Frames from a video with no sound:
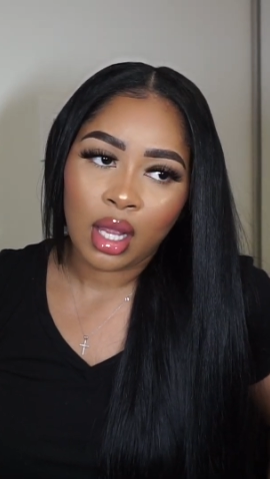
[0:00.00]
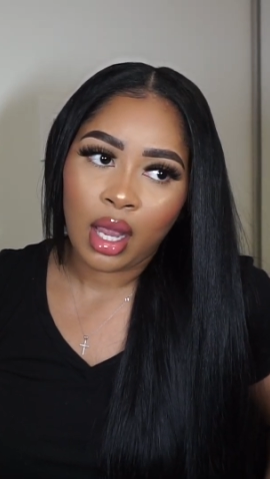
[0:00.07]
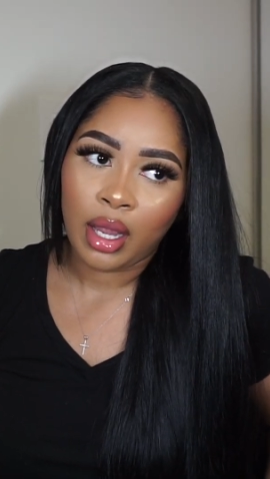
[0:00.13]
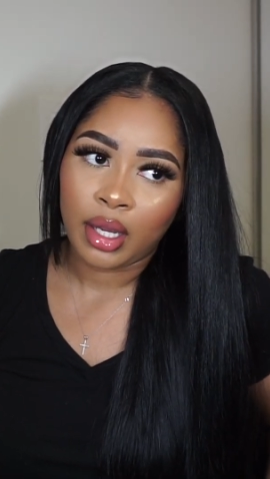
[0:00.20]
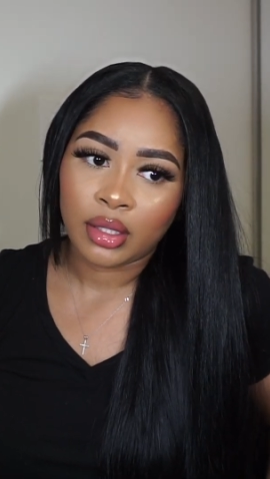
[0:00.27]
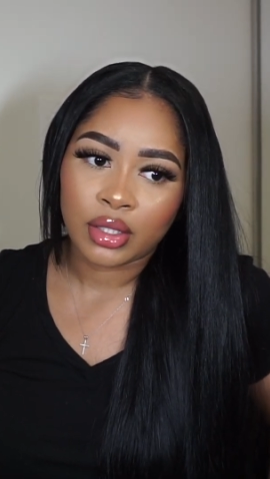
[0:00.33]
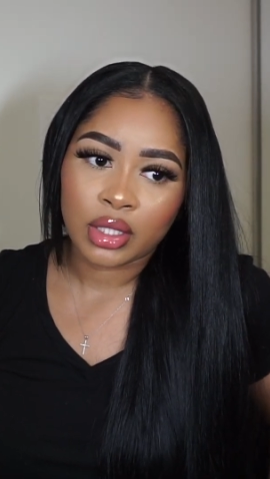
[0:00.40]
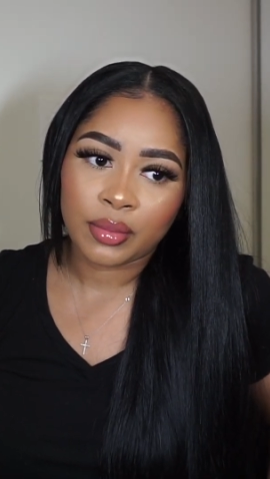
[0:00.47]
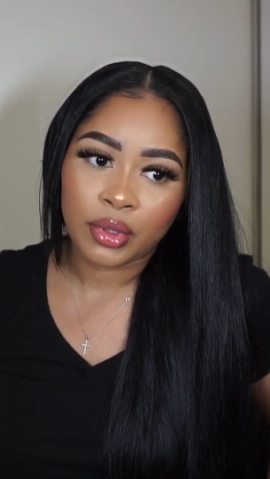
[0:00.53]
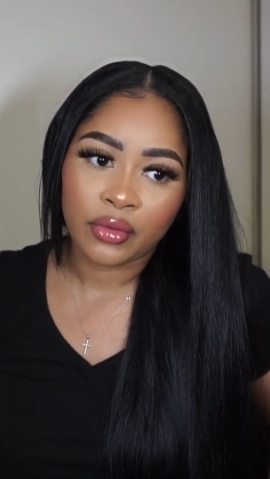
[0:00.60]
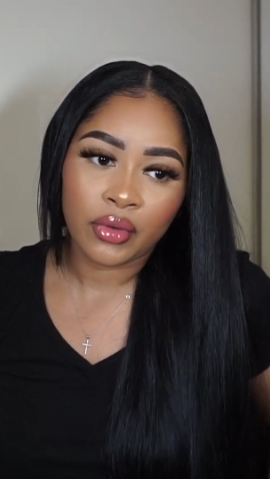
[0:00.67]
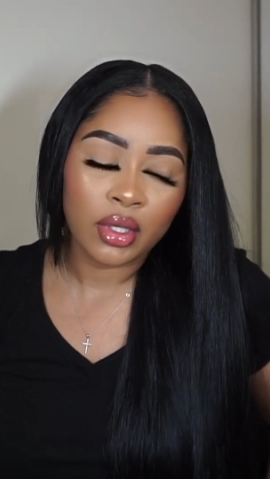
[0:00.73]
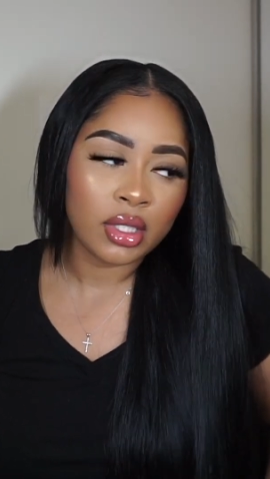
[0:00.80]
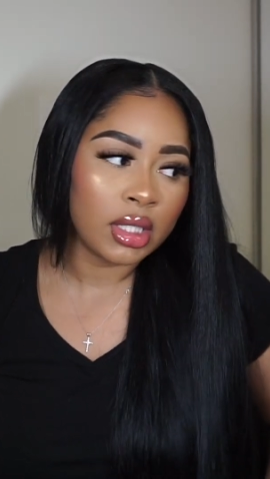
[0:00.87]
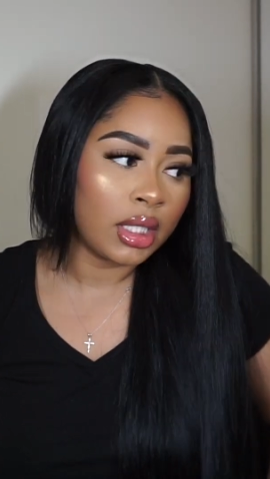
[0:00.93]
I just
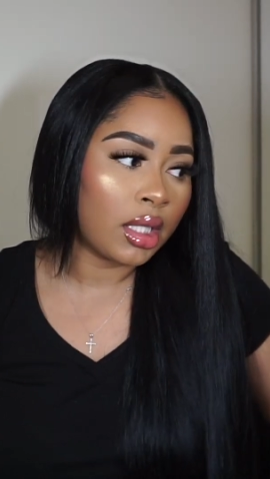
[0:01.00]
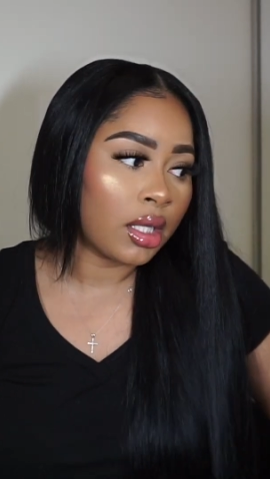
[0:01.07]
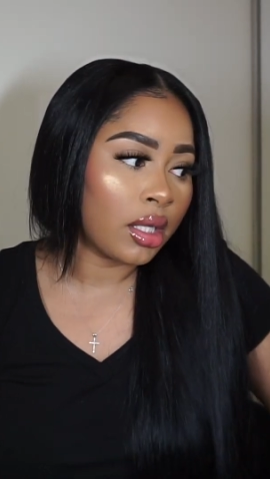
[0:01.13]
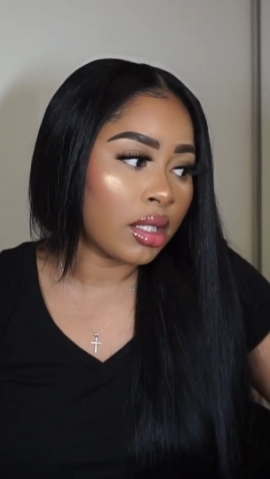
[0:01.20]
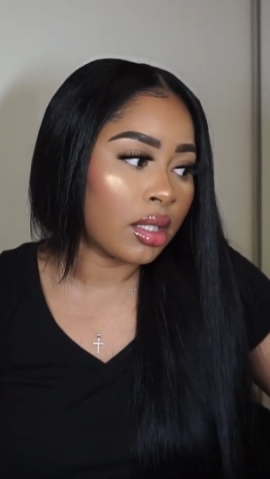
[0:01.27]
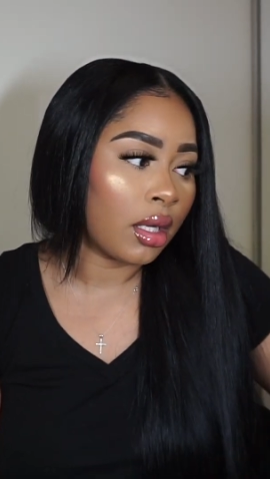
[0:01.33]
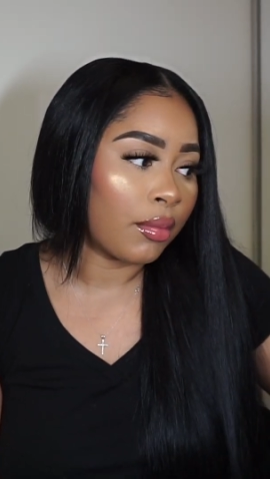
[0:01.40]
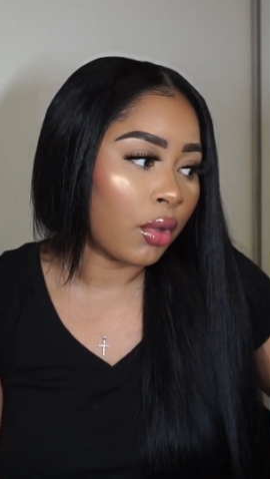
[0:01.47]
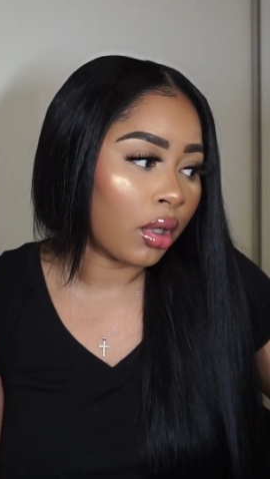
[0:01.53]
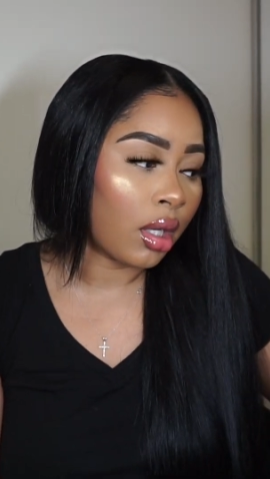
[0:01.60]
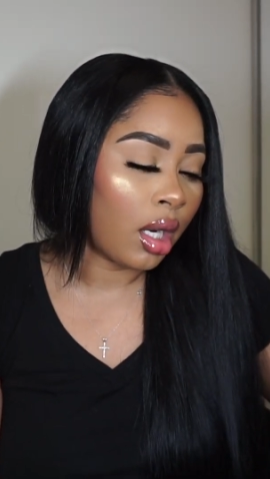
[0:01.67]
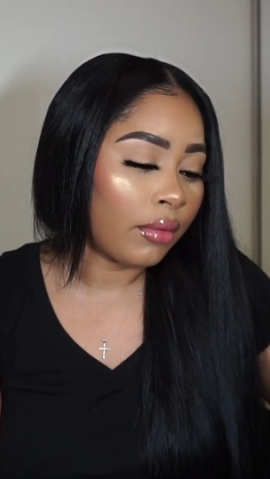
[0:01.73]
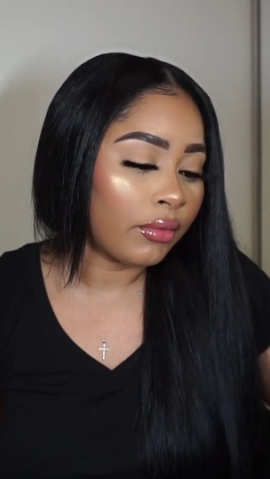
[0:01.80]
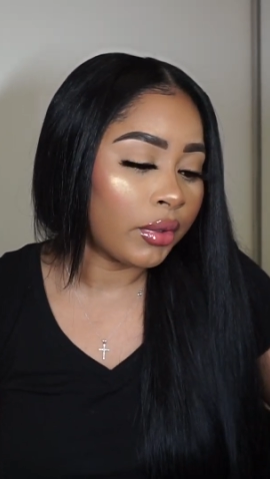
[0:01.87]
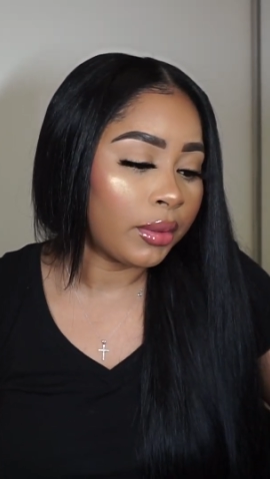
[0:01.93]
prefer sneakers. They're more
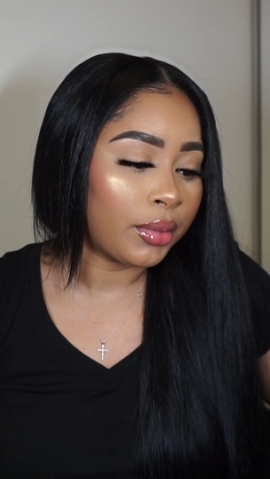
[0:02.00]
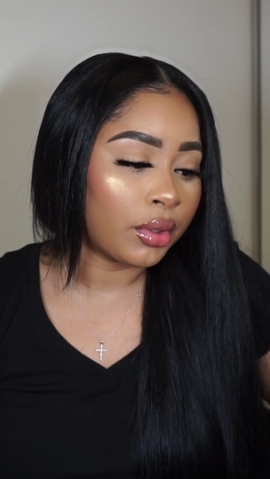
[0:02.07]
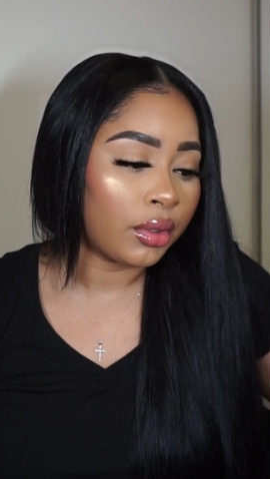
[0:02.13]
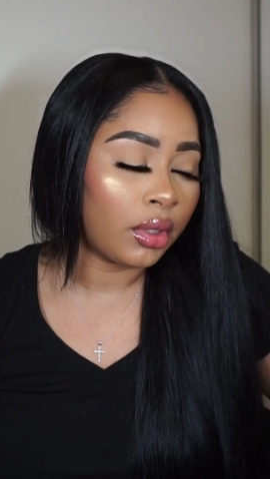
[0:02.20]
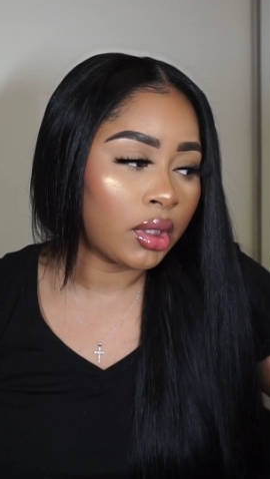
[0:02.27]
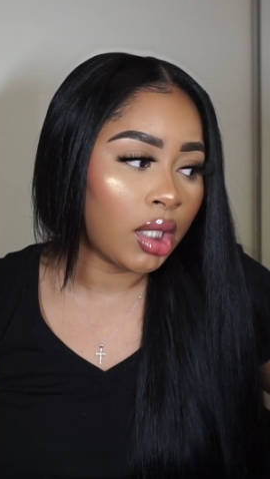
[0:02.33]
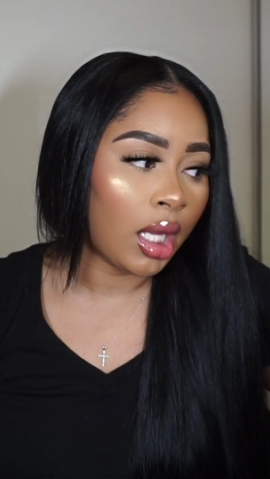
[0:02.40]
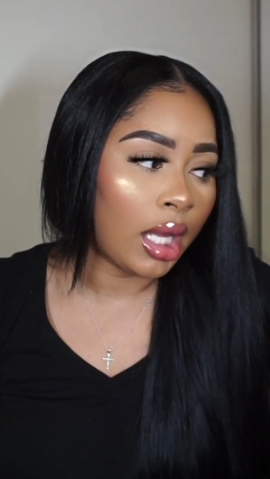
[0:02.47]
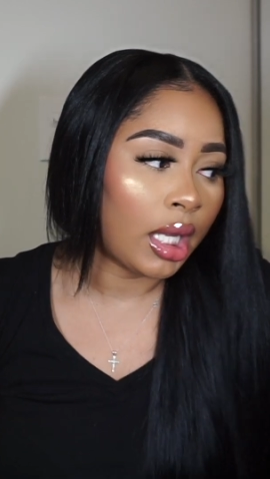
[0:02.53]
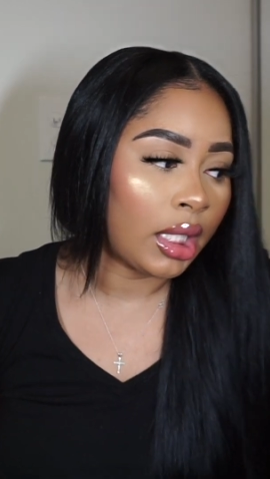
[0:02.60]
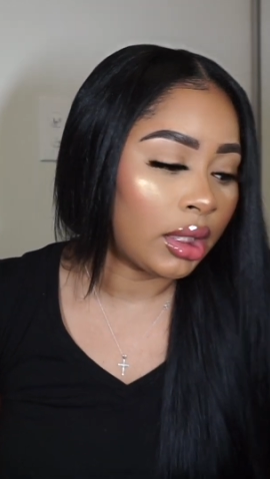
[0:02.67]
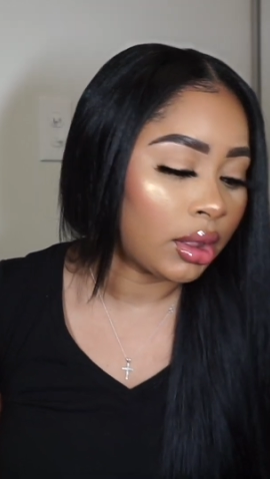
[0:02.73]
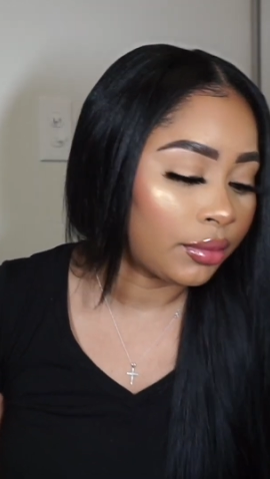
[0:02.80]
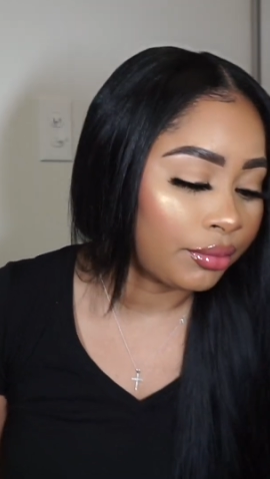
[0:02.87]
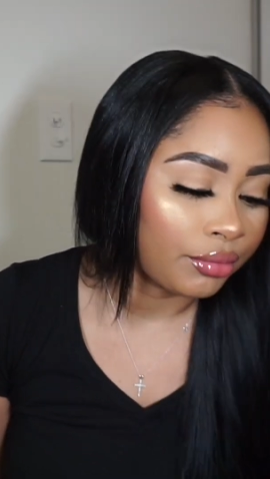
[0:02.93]
comfortable
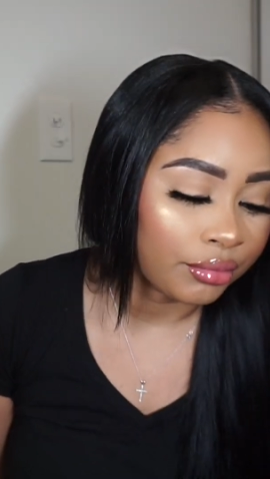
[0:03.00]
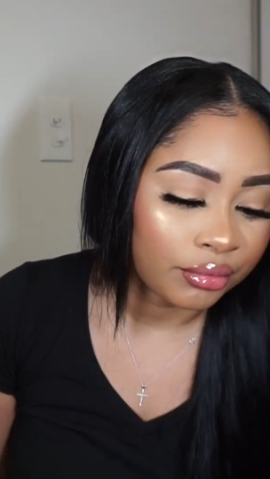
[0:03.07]
and